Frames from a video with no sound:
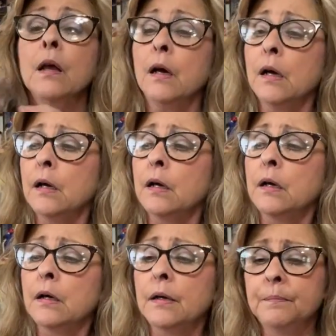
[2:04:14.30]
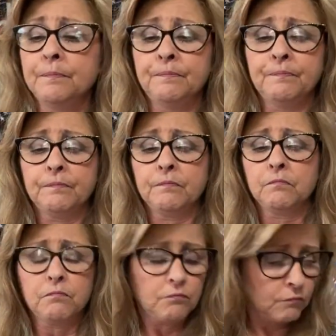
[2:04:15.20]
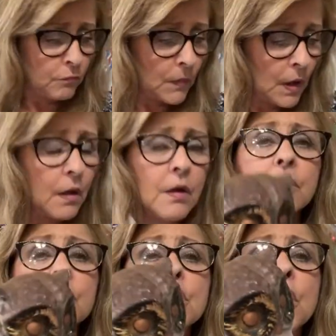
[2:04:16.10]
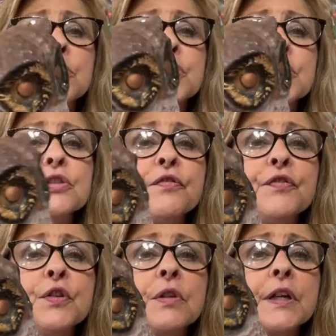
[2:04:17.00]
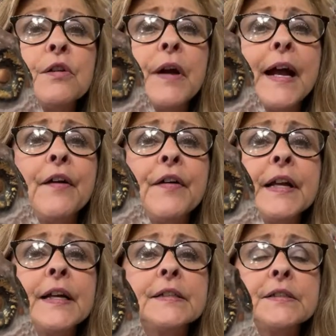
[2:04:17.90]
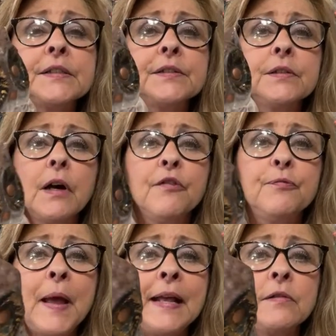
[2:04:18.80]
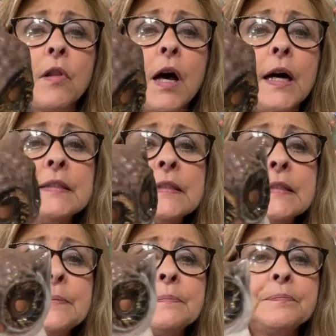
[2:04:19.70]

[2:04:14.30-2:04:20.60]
Um, you know, there's a few little areas of paint loss.